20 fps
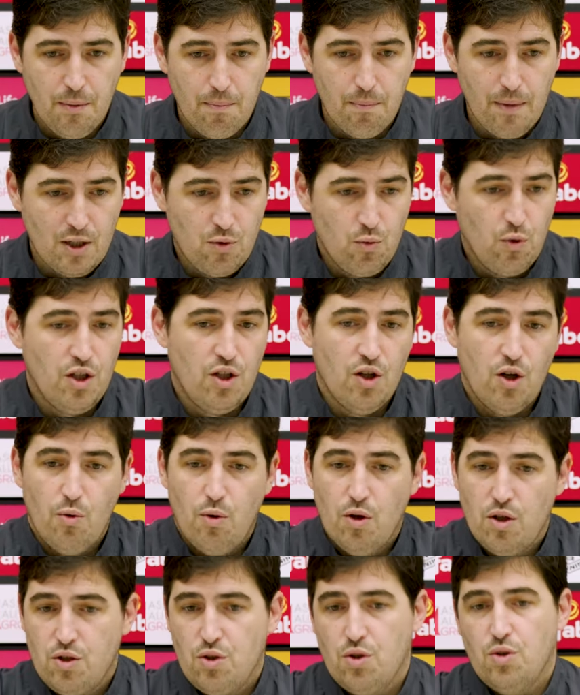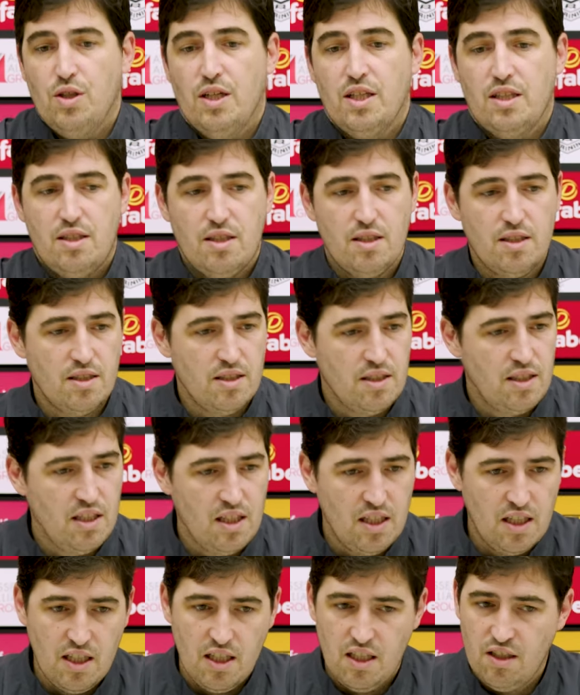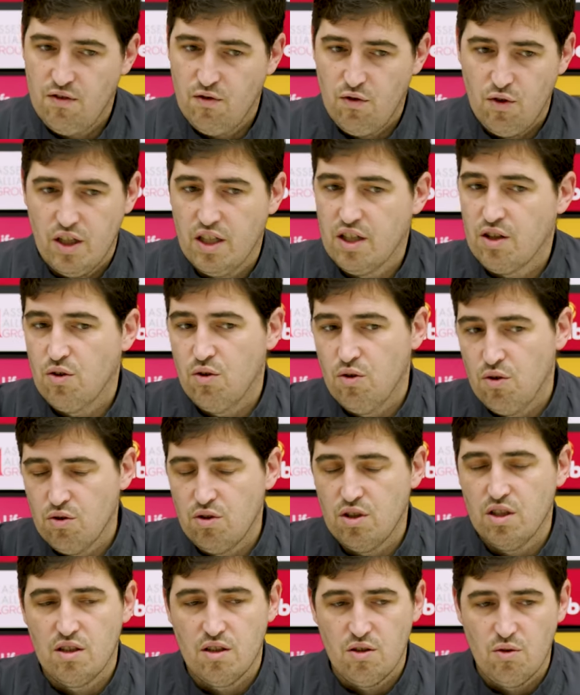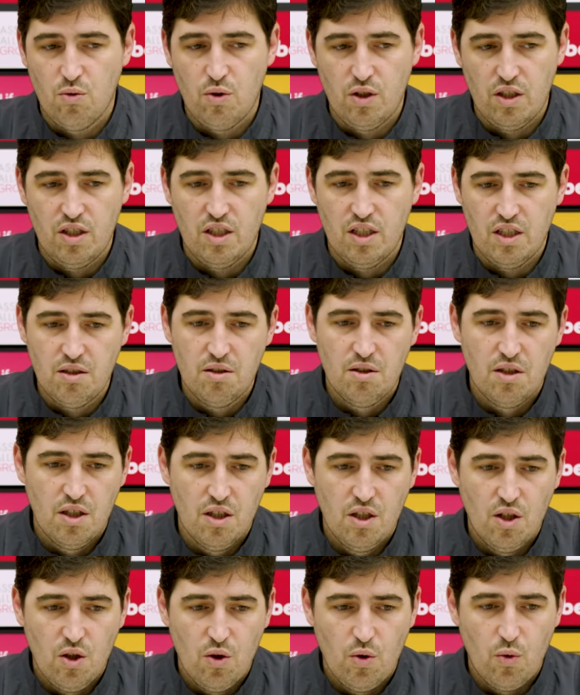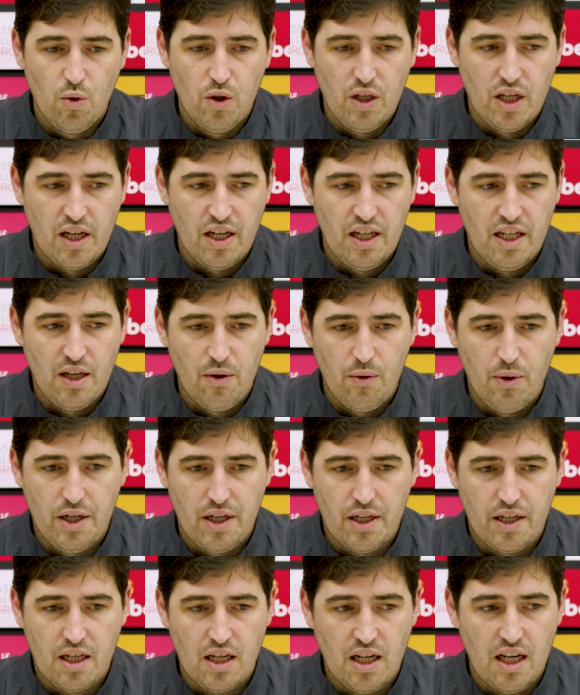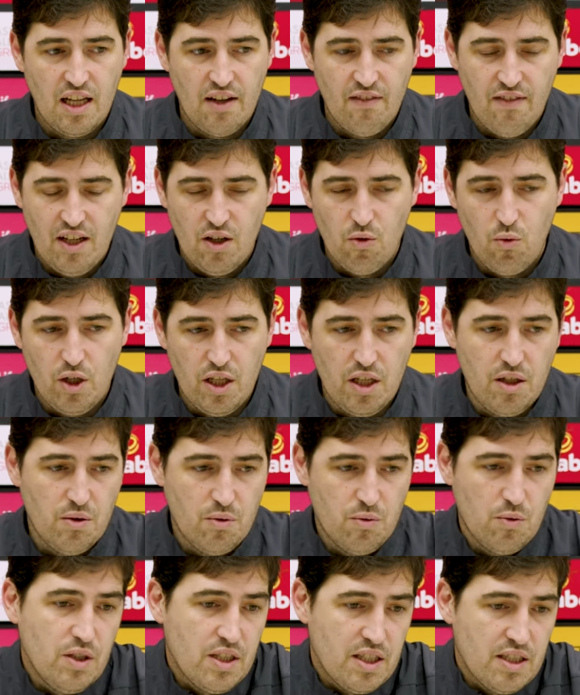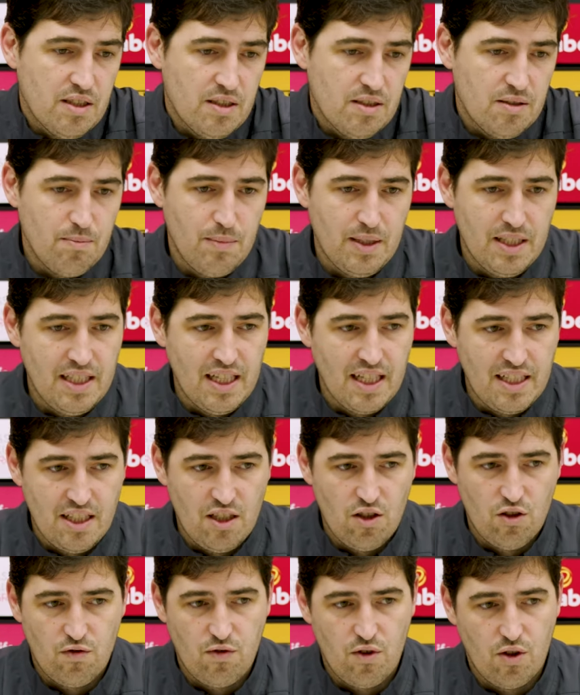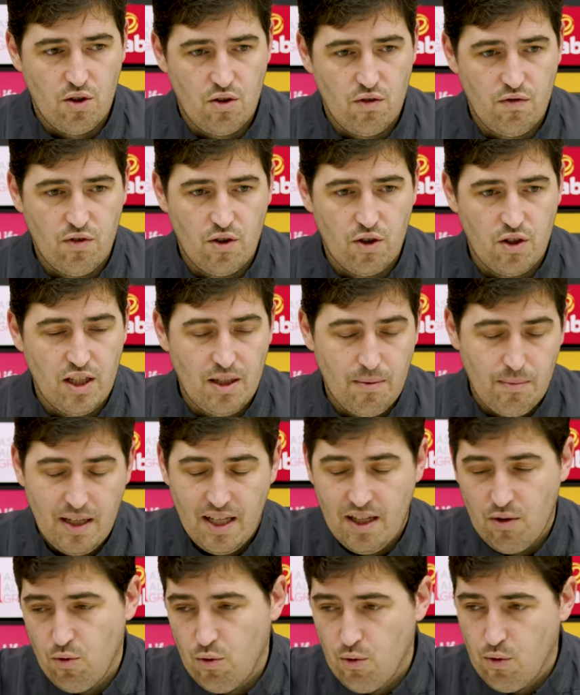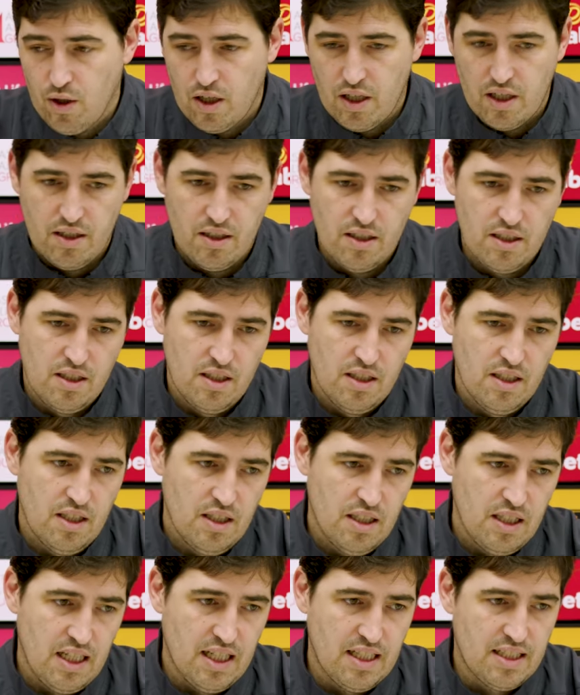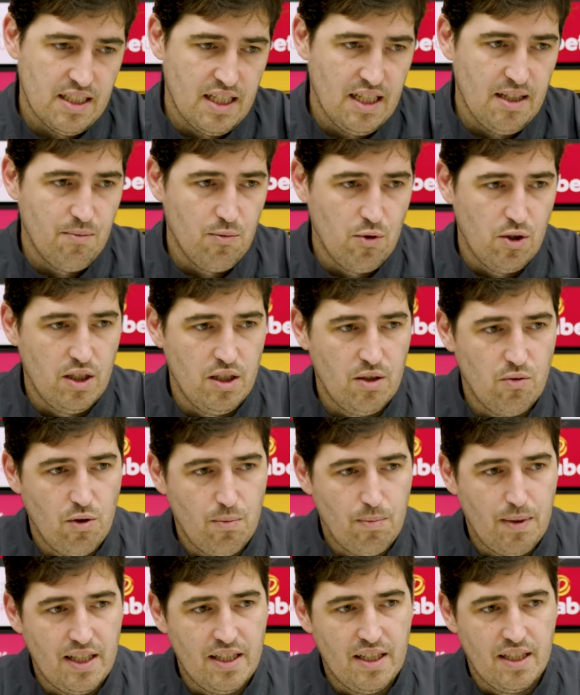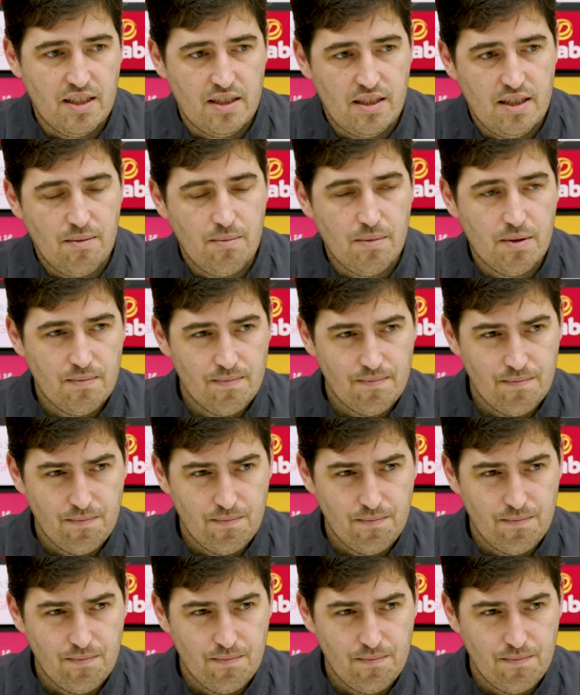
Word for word: But we know also that uh, if we are good and we we are in our level, we, we can be dangerous for, for them like we were last game we, we played against them.